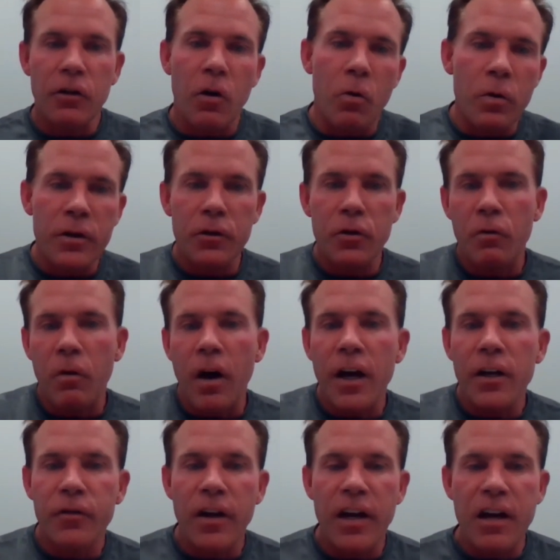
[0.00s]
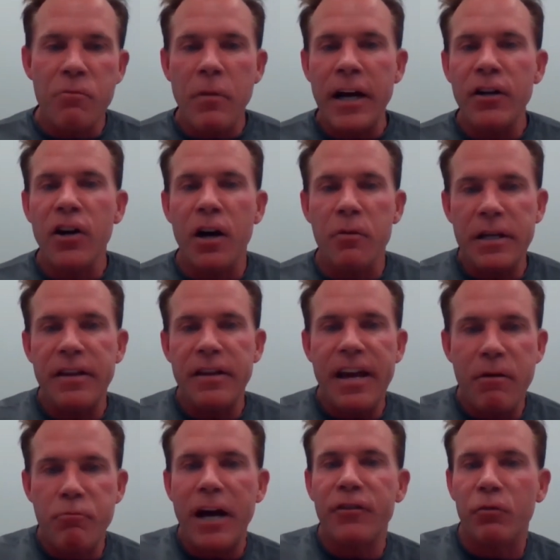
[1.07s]
go into CrossFit, it might not be
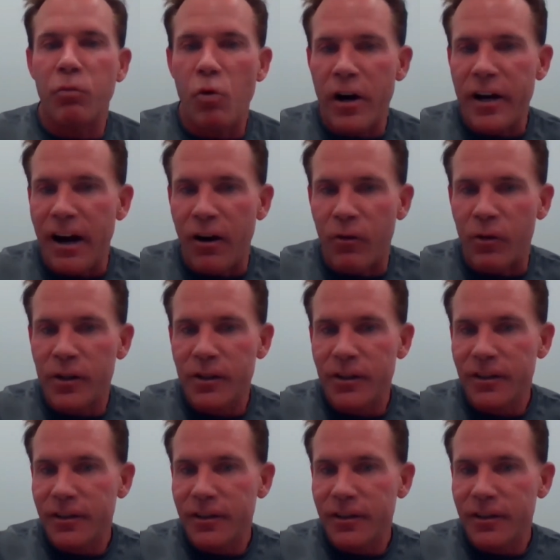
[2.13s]
their best workout.